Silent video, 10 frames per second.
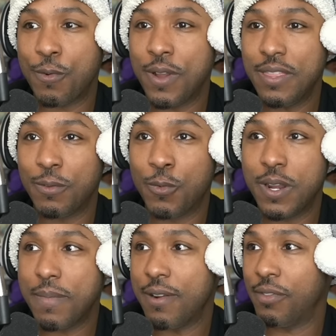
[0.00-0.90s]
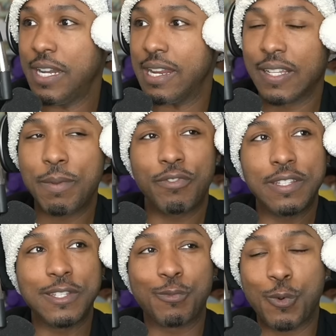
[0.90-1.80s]
What am I reading? Let me
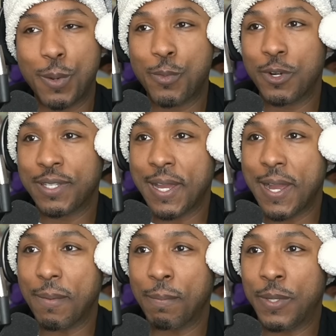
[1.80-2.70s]
read this one more time.